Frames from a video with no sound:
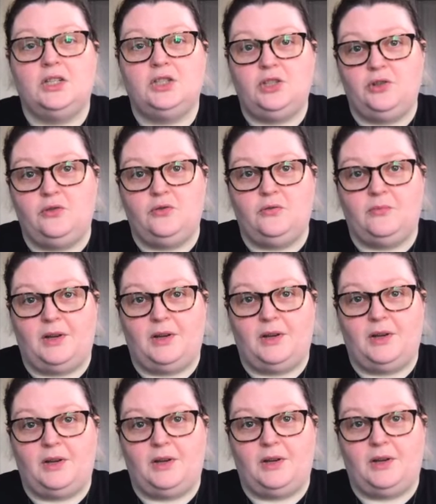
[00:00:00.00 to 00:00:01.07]
two
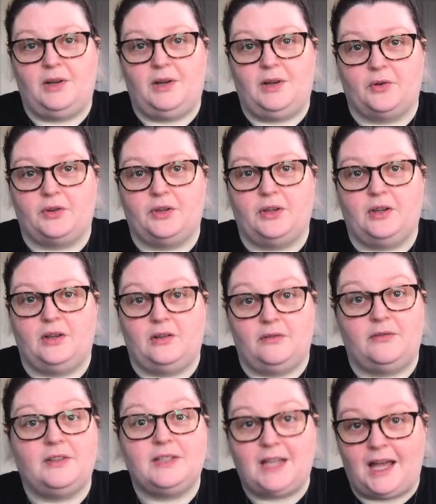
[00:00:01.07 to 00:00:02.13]
months worth of
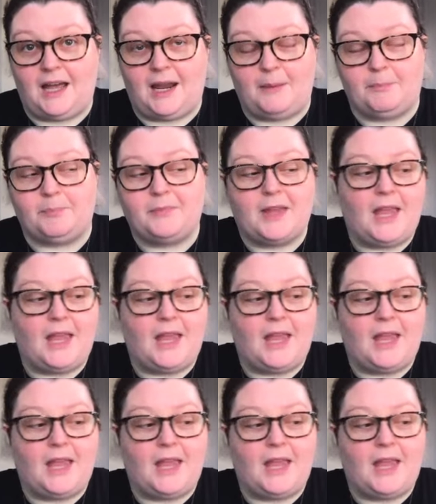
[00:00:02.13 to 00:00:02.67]
time.